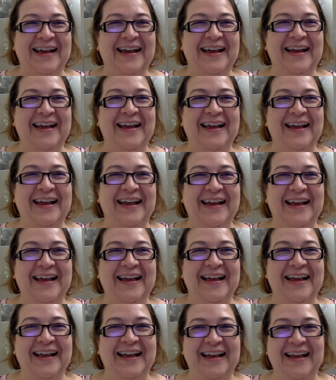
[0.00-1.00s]

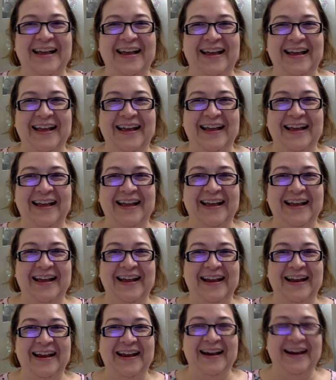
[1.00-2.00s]

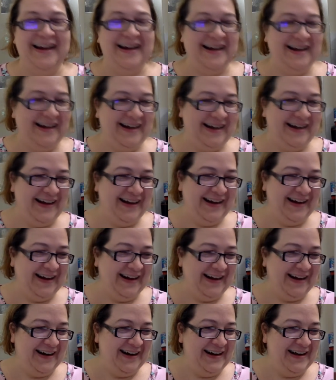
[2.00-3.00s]

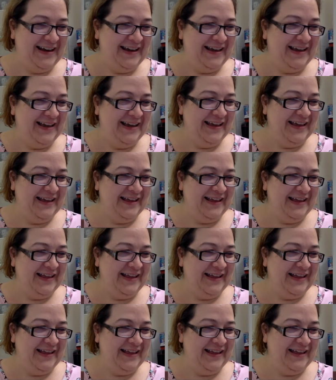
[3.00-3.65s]
(not speaking)